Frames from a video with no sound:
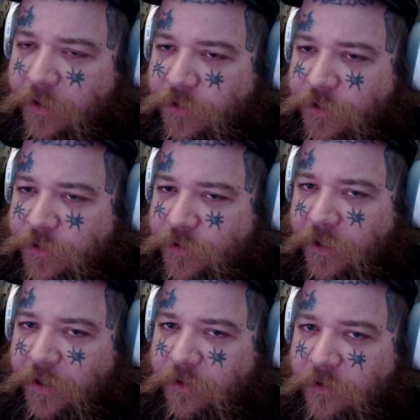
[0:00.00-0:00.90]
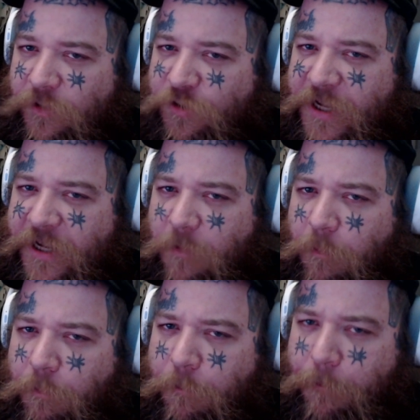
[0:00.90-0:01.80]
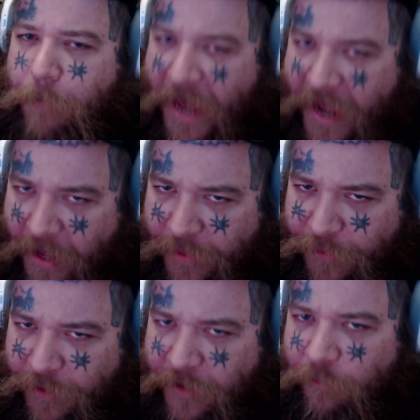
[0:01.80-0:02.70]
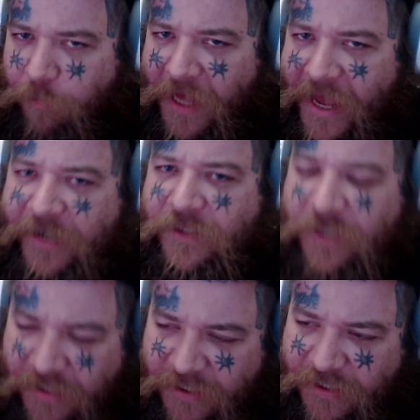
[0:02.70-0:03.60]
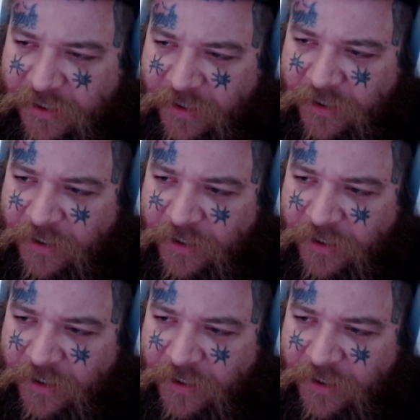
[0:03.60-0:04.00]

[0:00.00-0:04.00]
And she's like, you take a bath in black tea